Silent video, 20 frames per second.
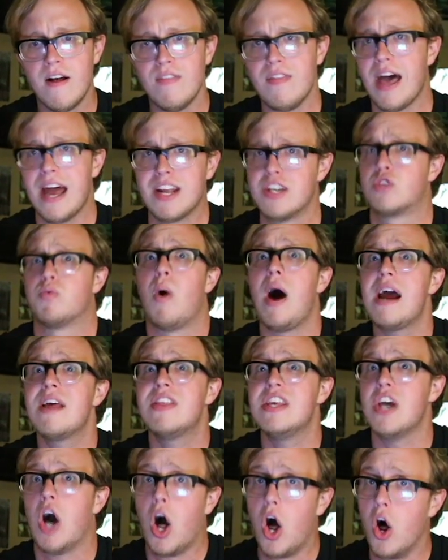That is why
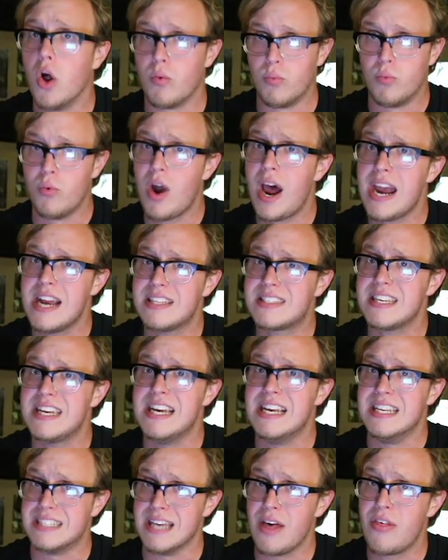the alt-right
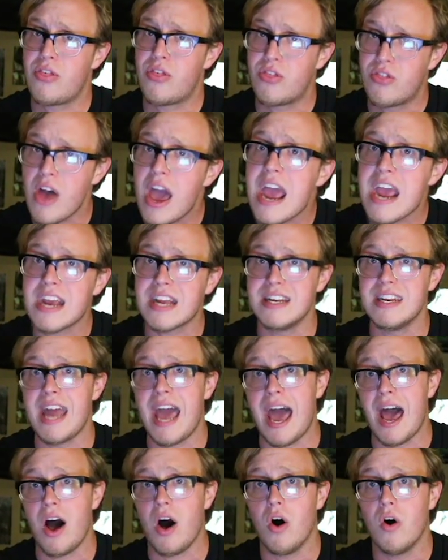is a thing
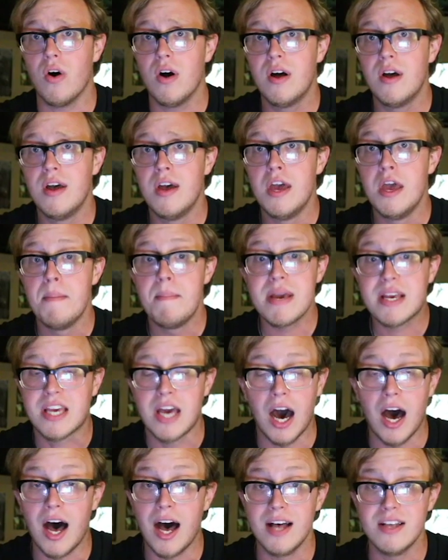now.
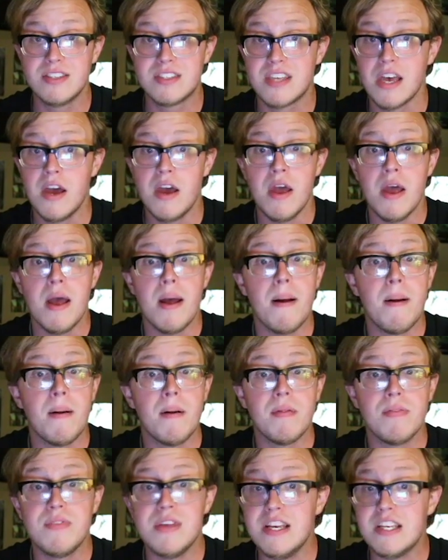Because
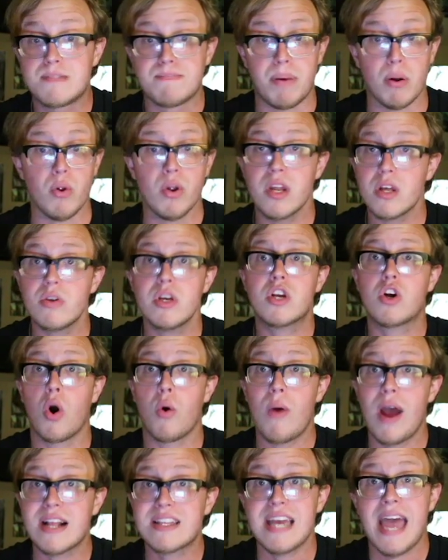these politically
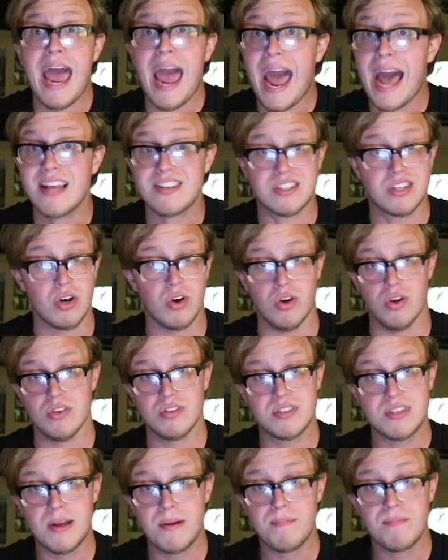correct
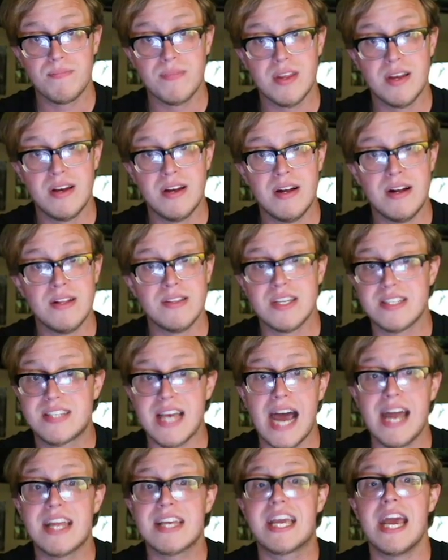assholes
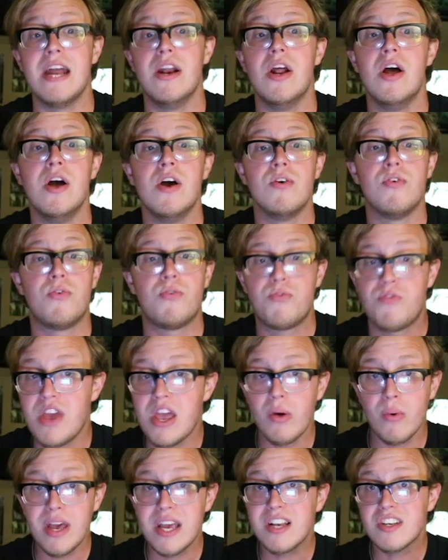decide to get
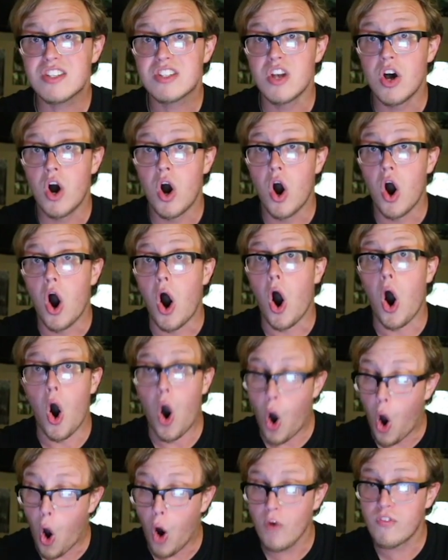feelings
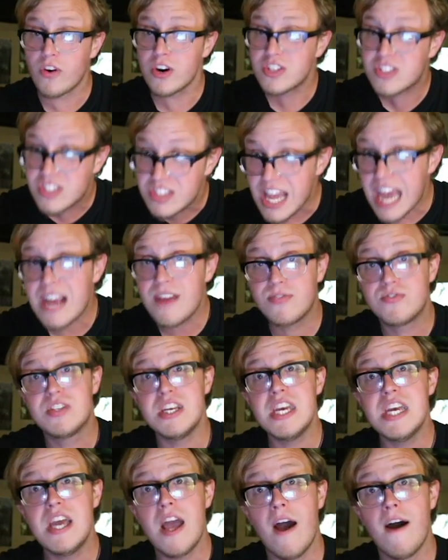over
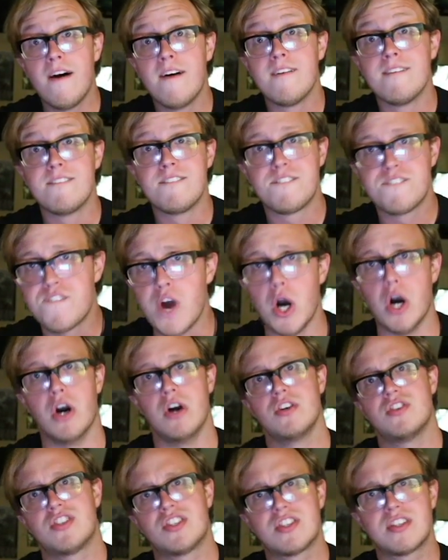safety
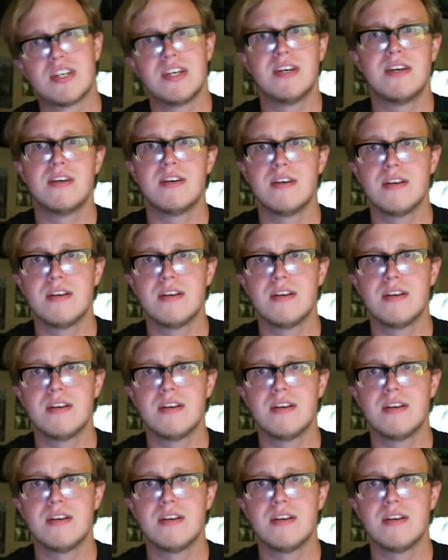first.